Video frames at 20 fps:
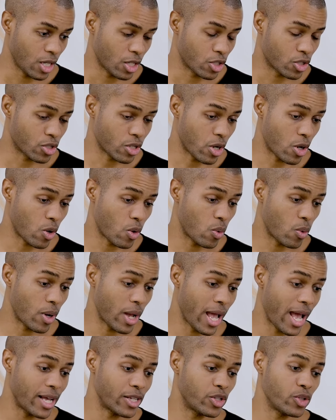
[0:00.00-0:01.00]

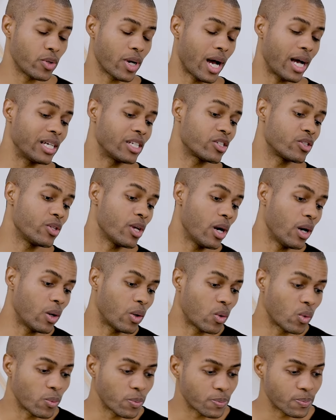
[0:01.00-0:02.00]
So, as you guys
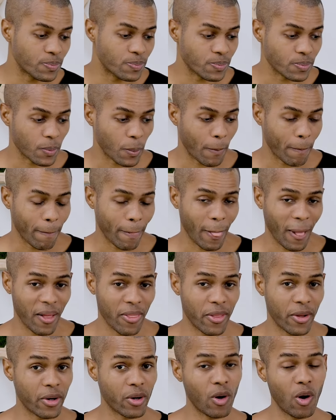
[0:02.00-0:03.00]
know,
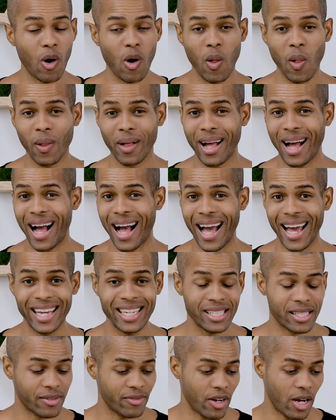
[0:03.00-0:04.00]
there are all
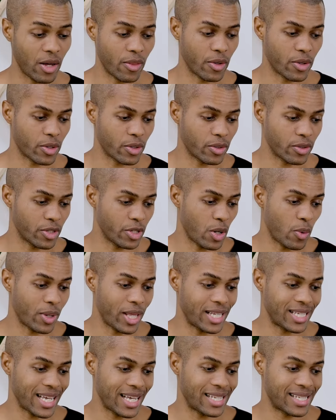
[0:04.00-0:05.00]
kinds of other, you know,
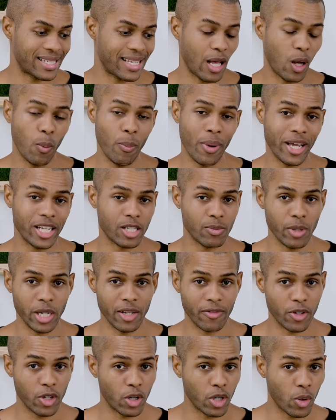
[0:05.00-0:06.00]
when they say cell based meat,
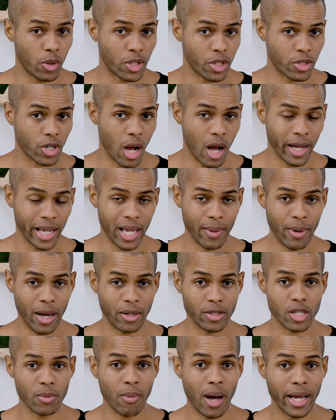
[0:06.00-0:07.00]
if you don't know what they're talking
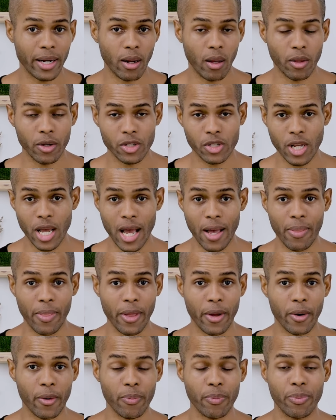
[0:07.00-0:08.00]
about, to my knowledge,
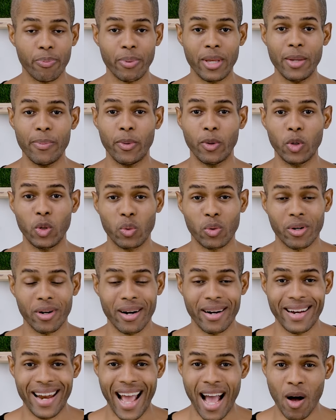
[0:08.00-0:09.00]
there are people who
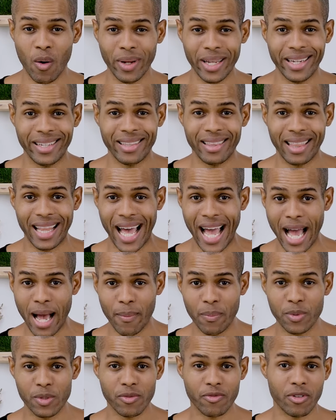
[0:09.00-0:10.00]
are now in
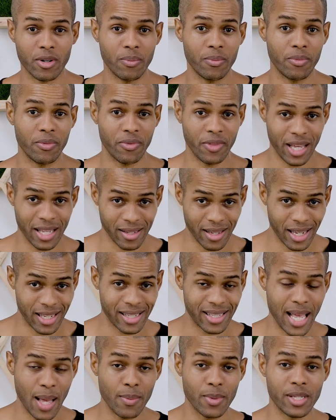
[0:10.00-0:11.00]
labs from things like
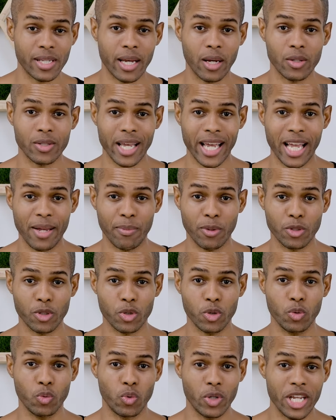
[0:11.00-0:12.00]
stem cells able
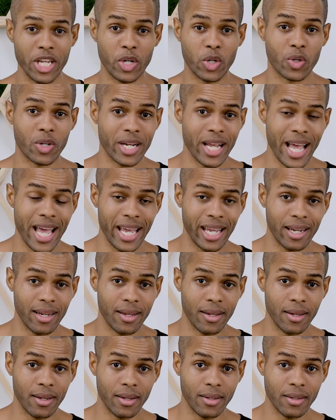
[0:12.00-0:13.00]
to recreate